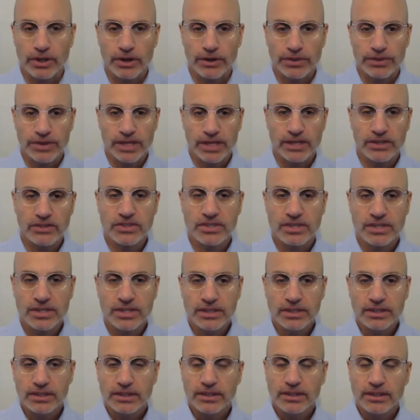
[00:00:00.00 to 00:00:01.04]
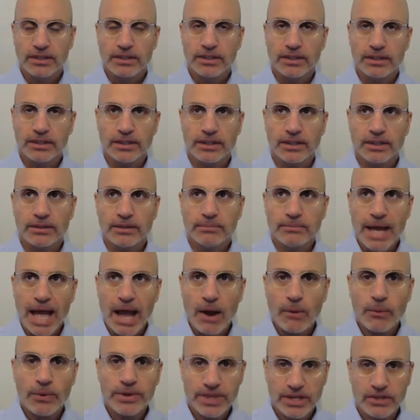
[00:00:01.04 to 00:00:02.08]

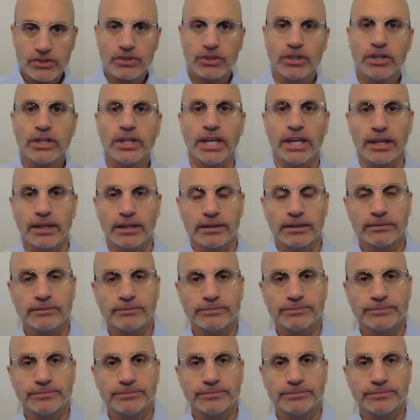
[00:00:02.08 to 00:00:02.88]
how are things looking?